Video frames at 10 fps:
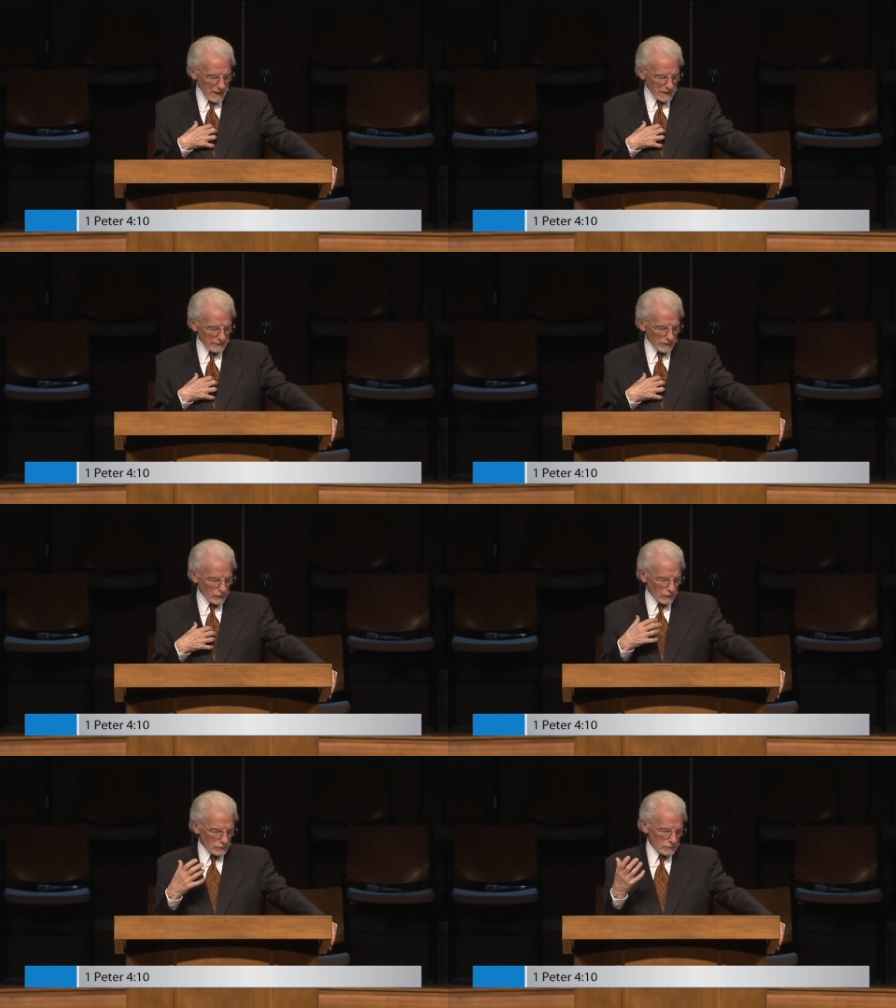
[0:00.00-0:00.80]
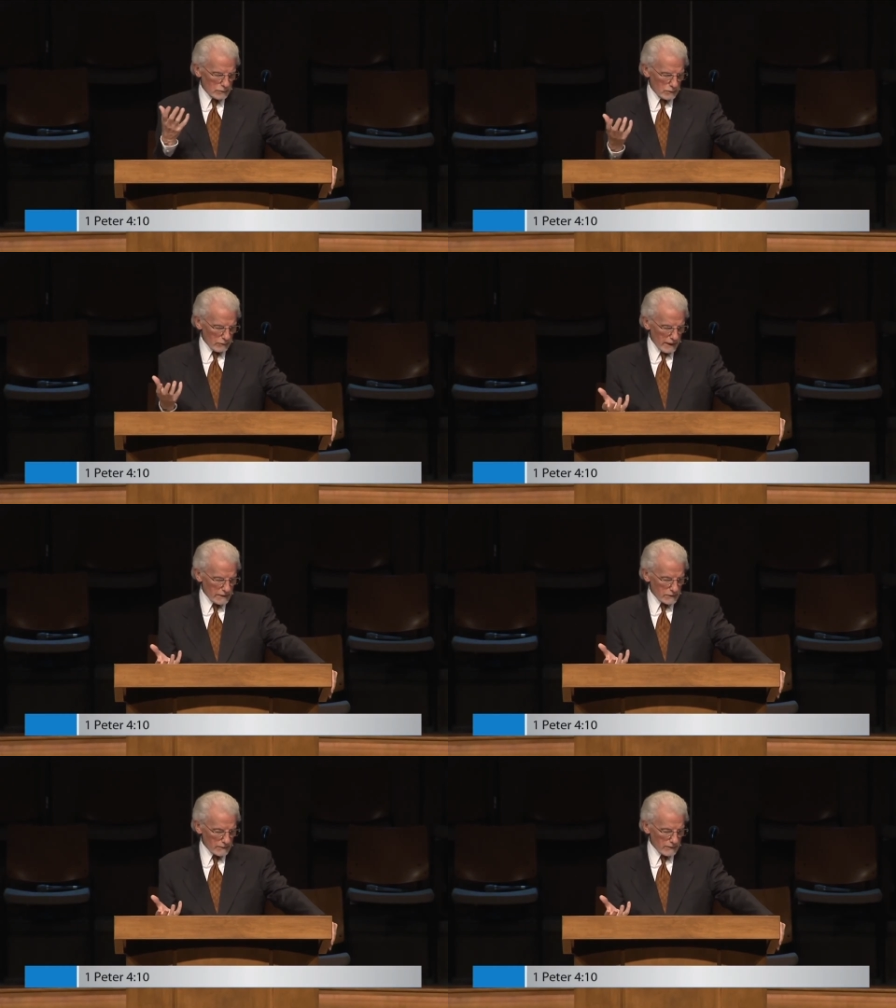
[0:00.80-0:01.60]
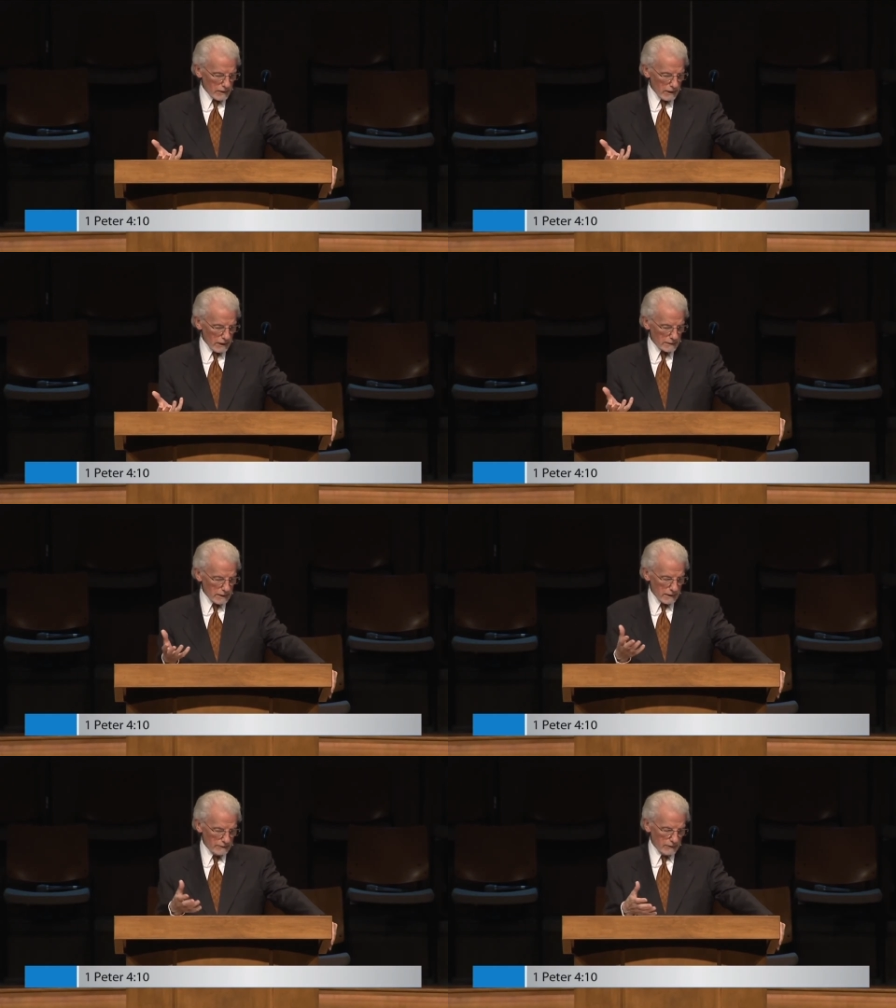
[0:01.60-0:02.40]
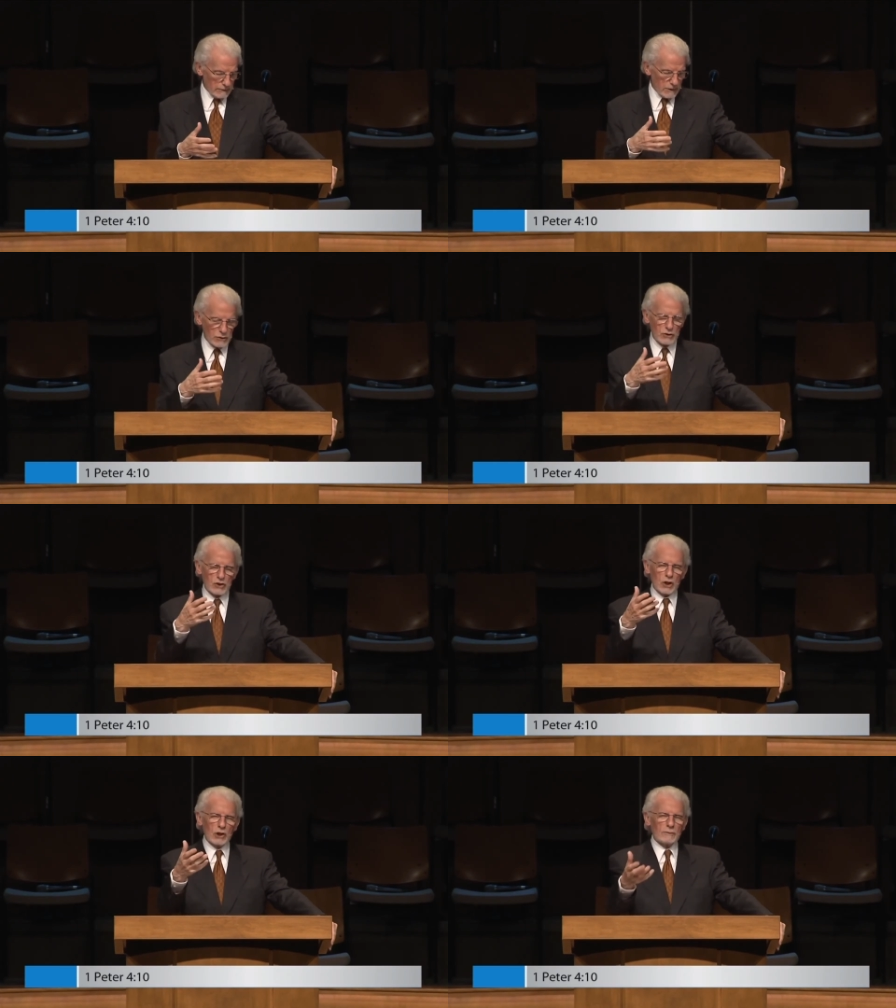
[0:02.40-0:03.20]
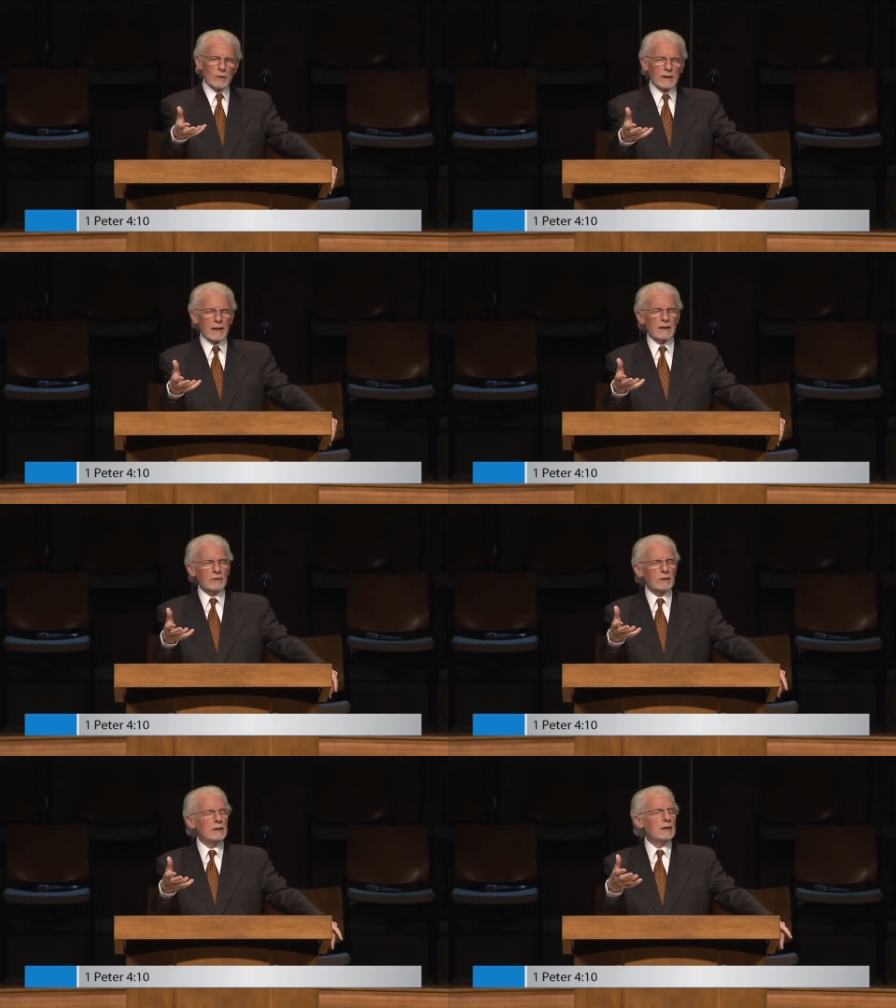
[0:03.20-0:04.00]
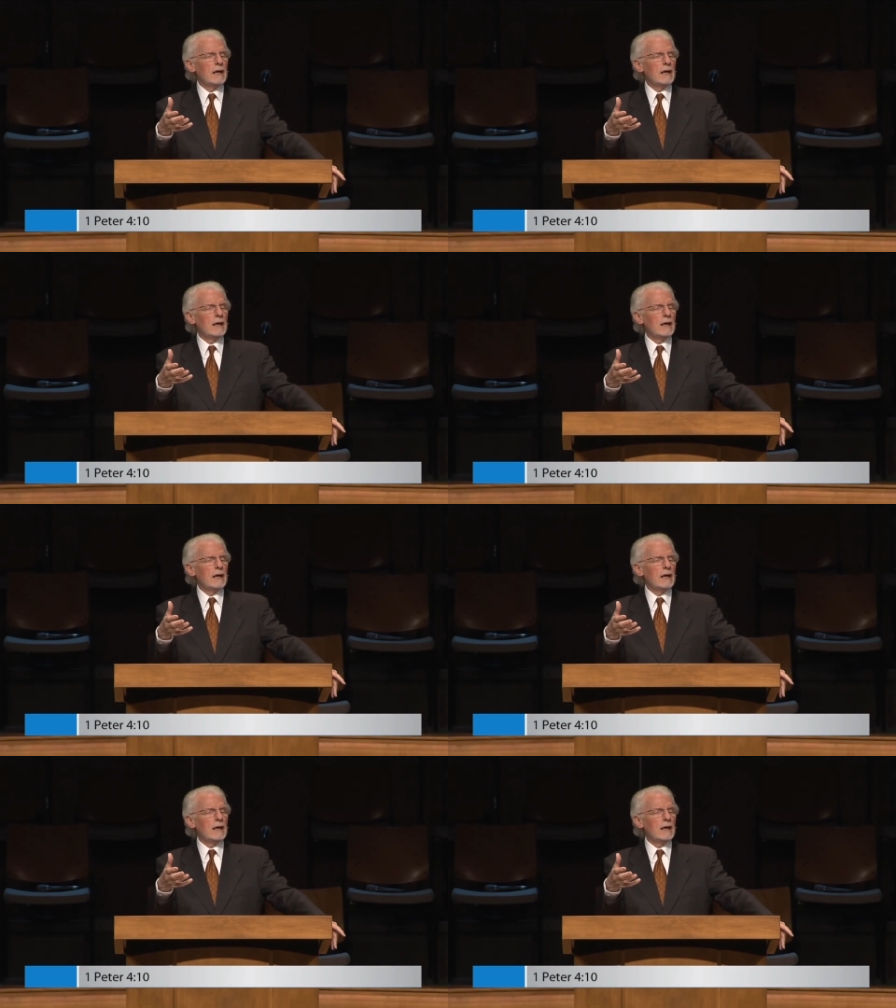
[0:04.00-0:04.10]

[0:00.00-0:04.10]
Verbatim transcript: manifold grace of God given to serve one another.